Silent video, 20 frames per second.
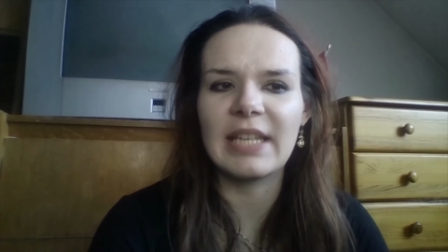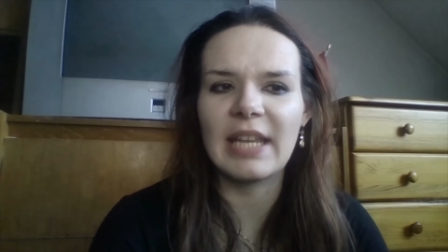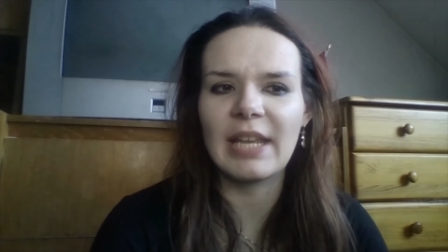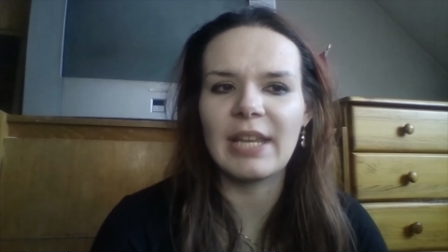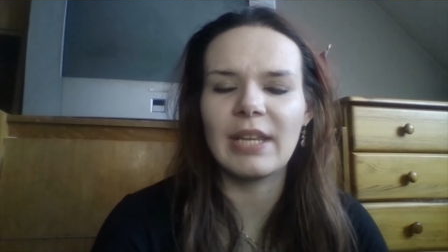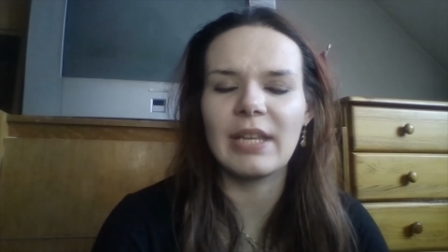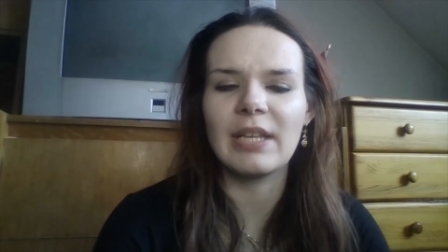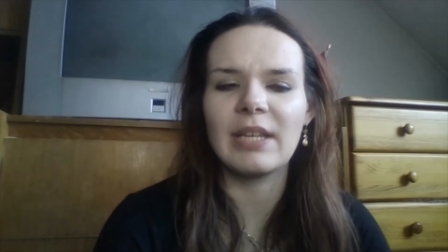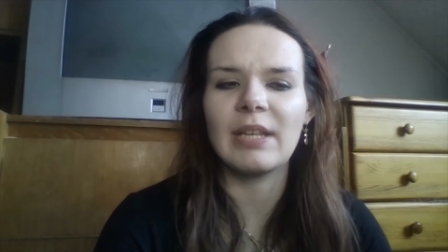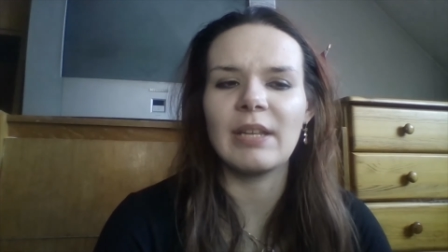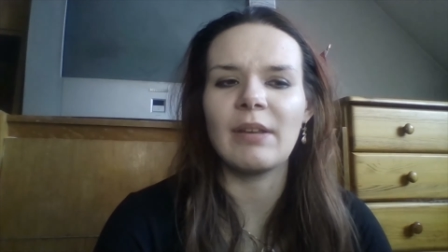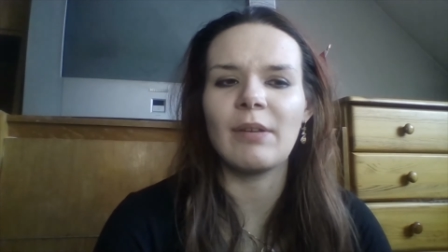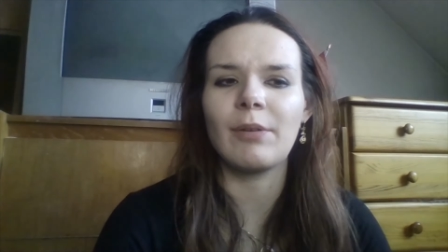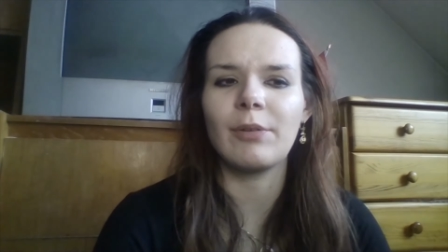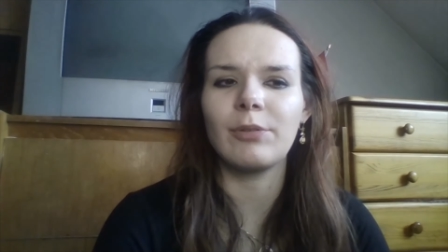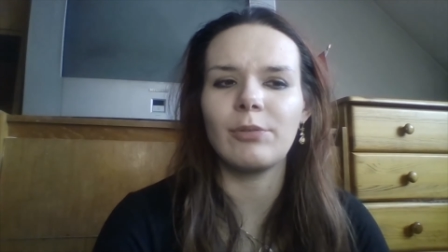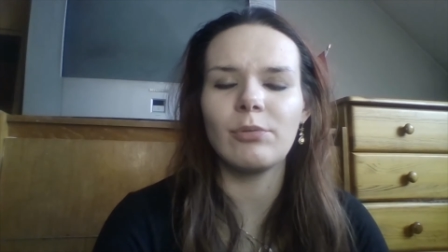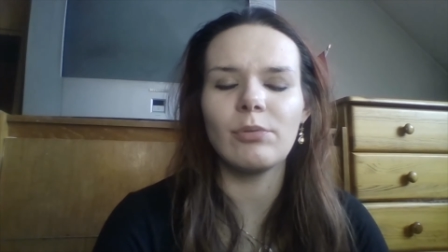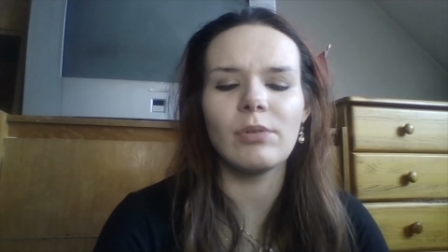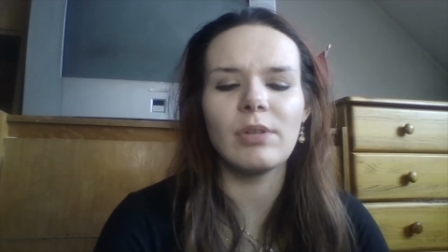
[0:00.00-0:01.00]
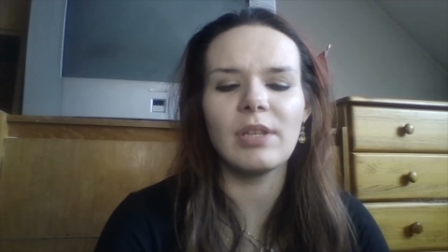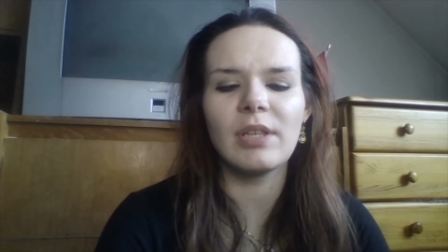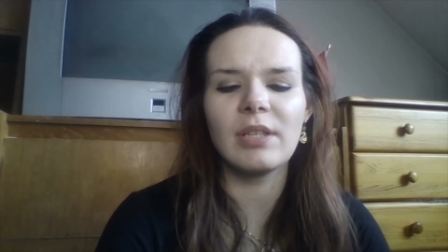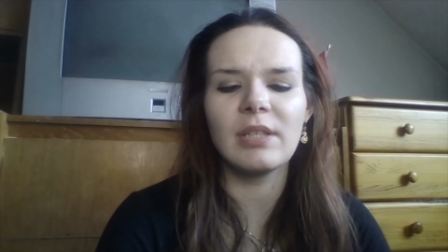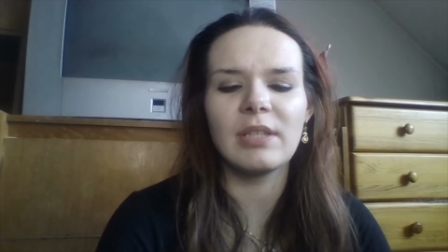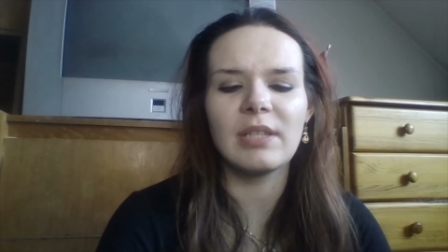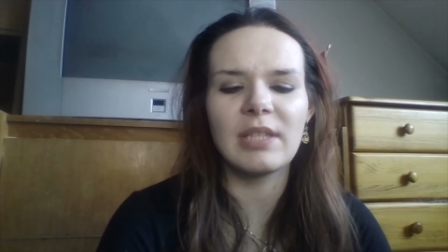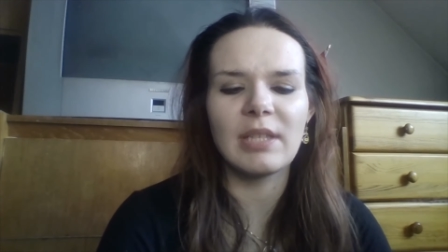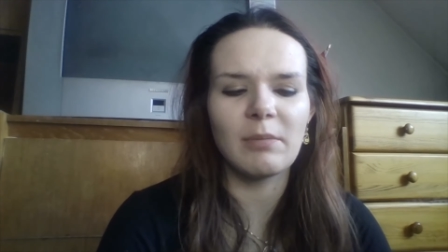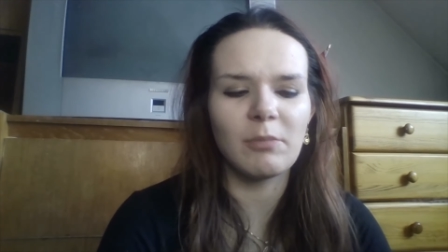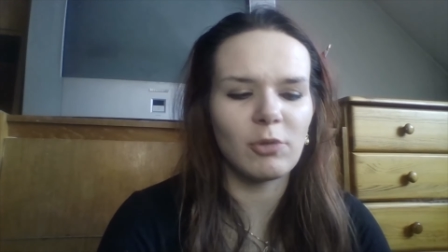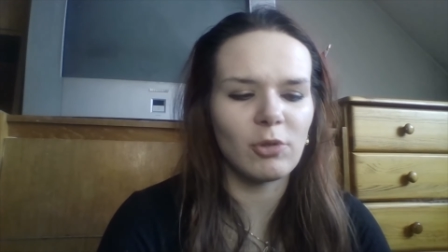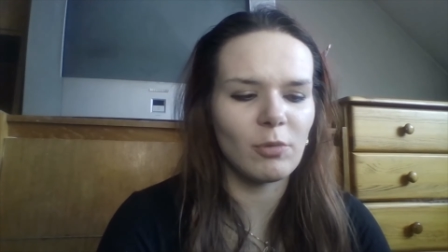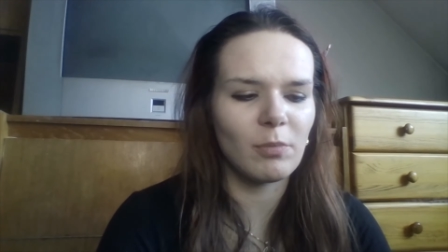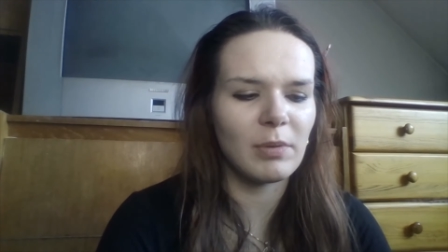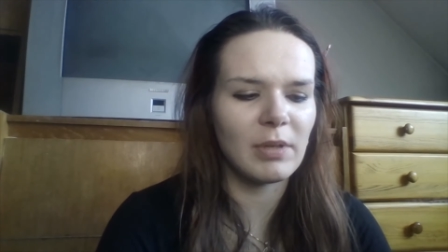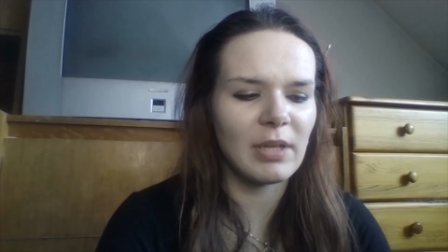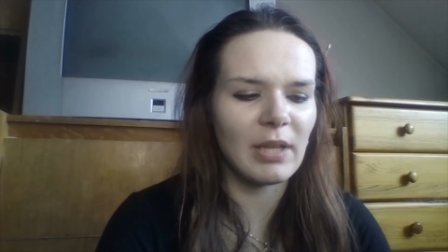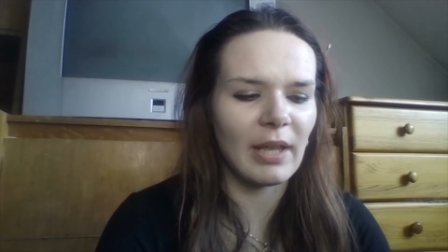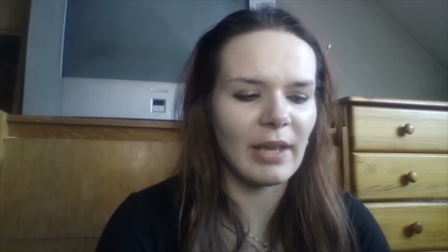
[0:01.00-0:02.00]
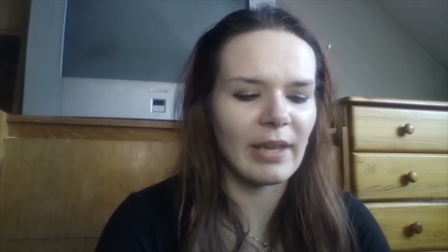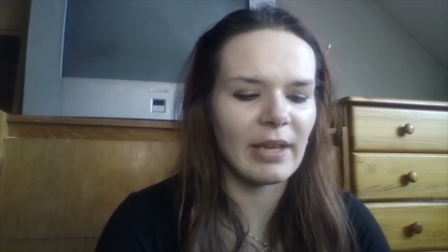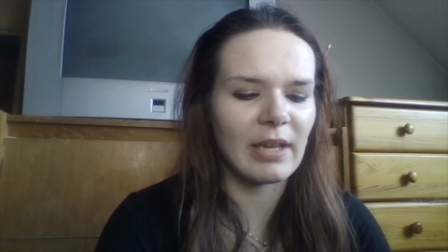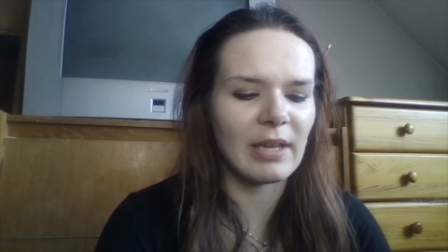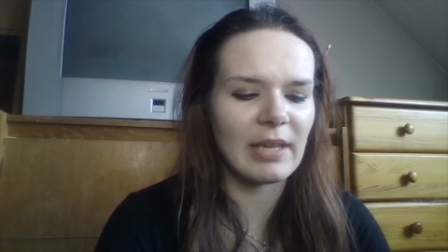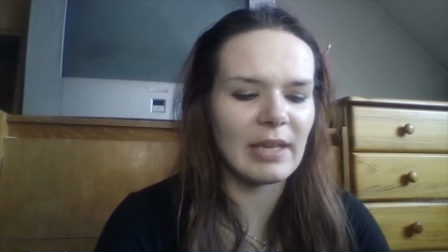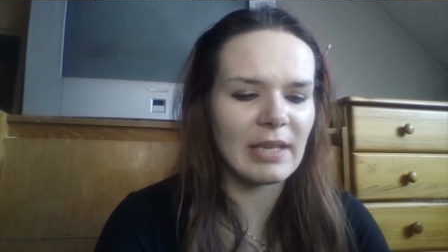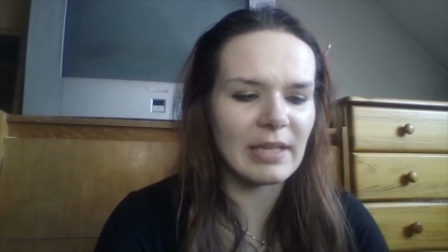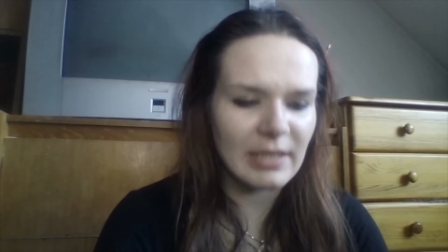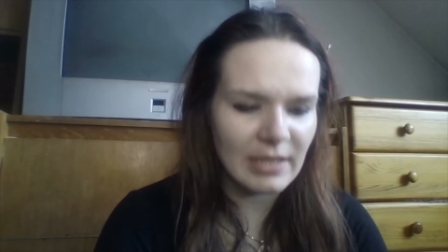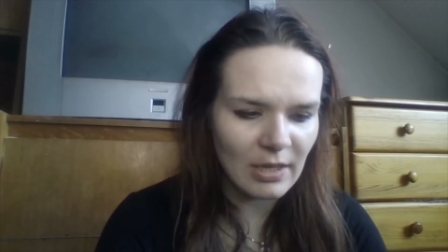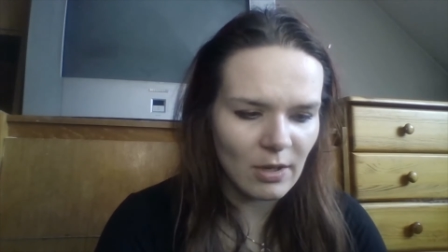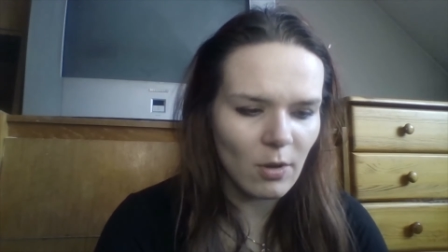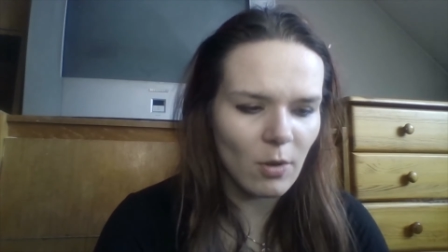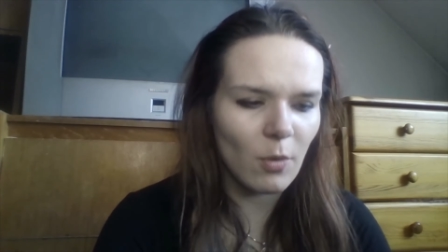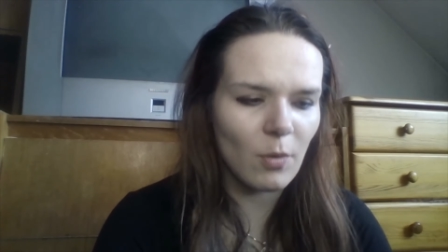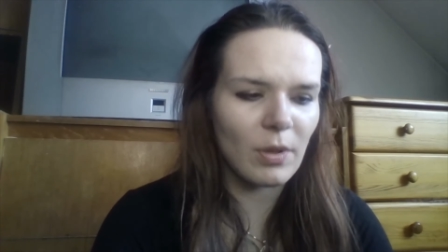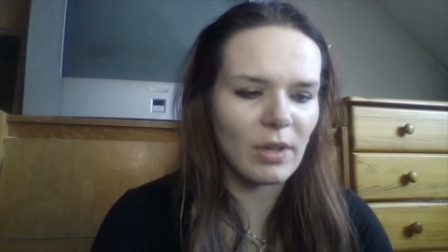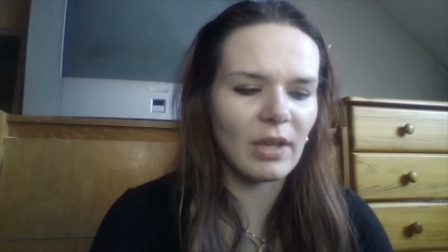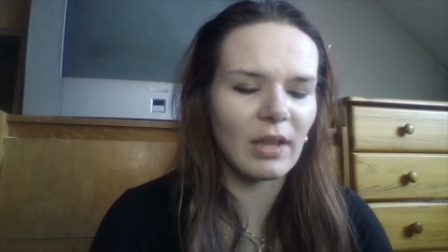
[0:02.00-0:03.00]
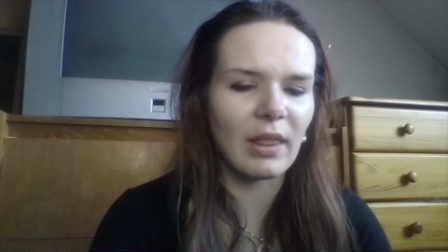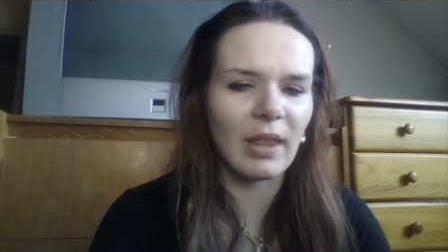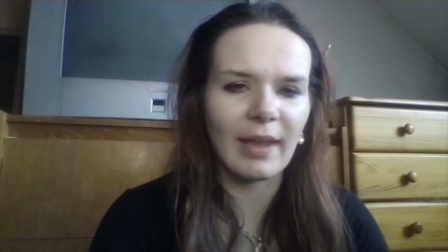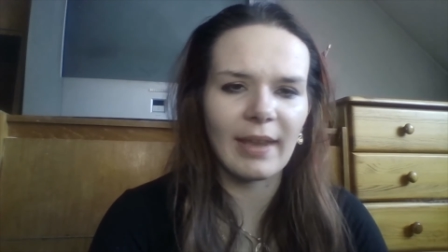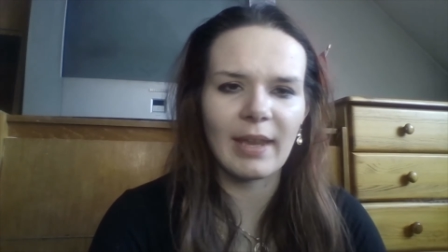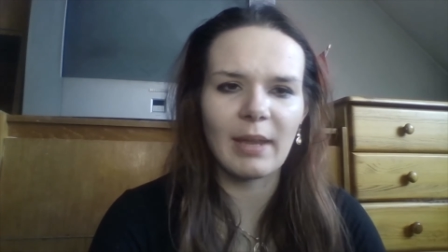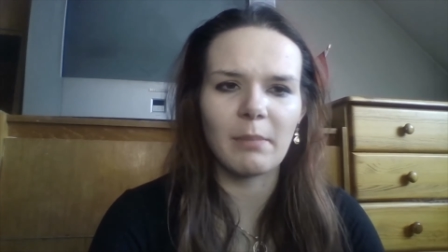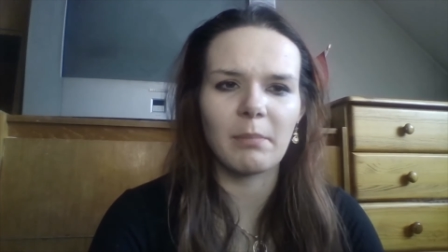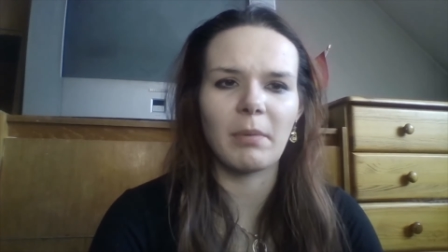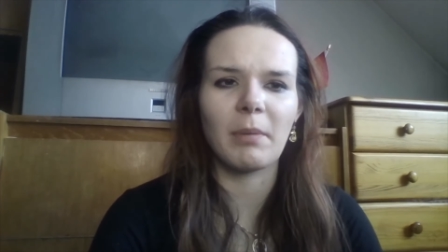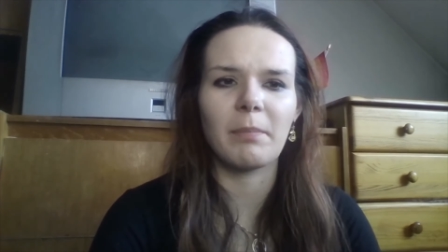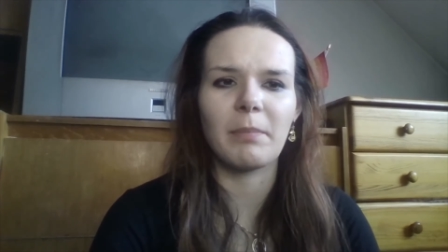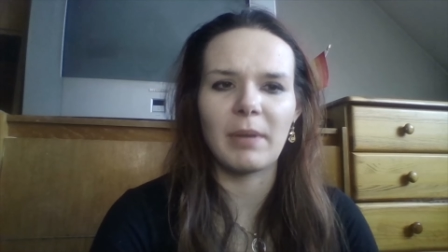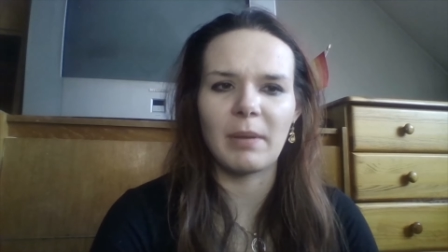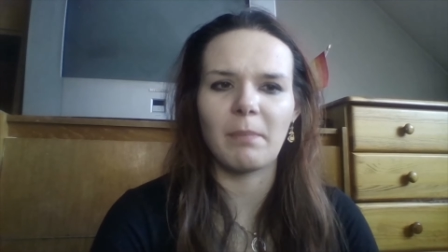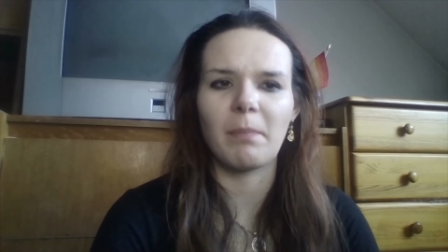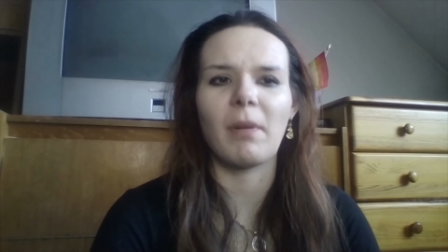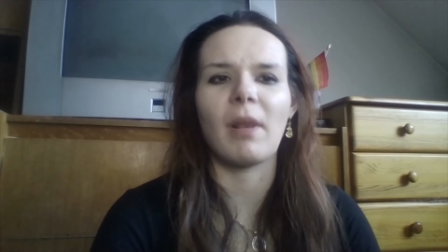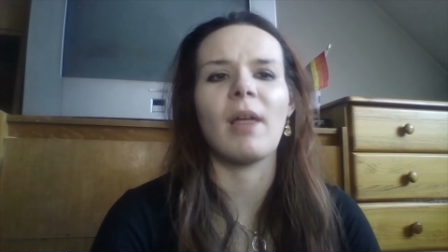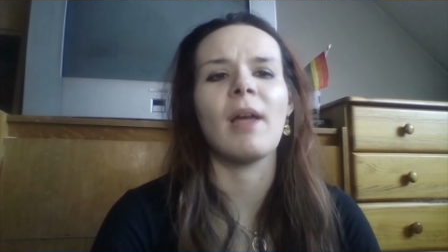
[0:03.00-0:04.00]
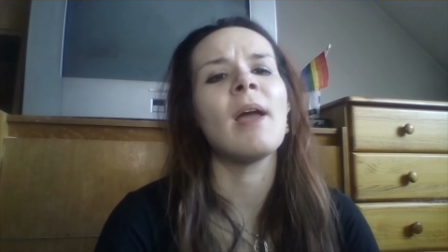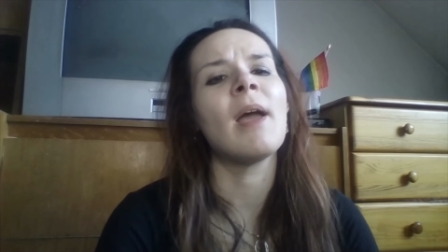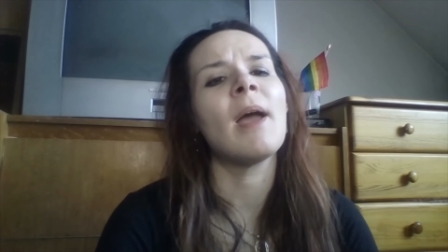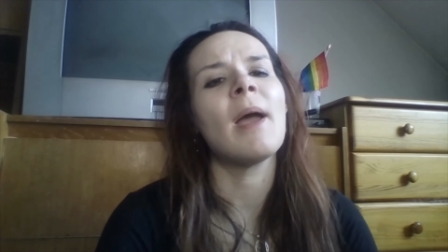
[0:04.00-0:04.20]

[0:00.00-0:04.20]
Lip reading: They truly seem to be like easygoing, likable people.